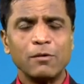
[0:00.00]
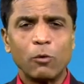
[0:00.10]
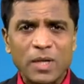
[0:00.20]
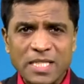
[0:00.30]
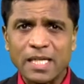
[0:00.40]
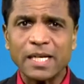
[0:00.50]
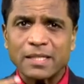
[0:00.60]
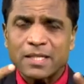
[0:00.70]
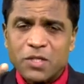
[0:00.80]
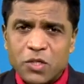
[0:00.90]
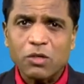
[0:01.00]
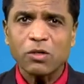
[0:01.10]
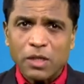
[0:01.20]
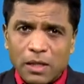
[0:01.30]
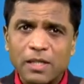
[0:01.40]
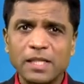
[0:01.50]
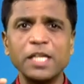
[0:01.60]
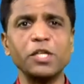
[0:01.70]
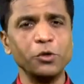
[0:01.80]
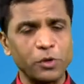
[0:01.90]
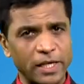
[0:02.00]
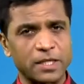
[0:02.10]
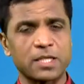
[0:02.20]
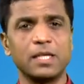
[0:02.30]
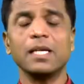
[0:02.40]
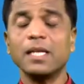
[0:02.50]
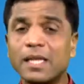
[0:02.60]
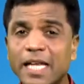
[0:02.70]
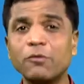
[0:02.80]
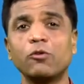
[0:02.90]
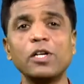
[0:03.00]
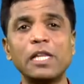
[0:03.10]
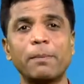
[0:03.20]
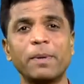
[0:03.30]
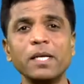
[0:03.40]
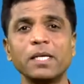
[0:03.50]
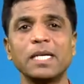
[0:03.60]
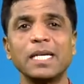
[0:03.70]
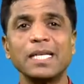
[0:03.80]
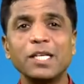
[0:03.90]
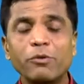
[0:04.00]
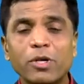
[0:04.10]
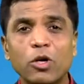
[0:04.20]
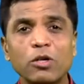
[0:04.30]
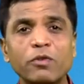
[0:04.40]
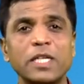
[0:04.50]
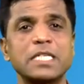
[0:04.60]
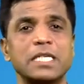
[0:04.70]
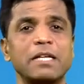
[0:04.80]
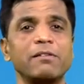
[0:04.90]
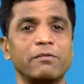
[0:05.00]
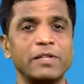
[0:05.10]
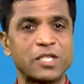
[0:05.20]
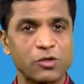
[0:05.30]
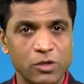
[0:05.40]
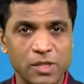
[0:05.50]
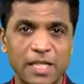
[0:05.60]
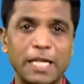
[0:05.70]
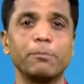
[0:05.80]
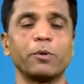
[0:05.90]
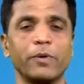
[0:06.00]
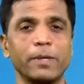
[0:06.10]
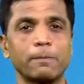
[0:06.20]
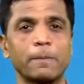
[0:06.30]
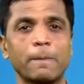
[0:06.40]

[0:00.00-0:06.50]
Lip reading: Once again, start learning new things. Then what will happen? Your confidence level will start improving.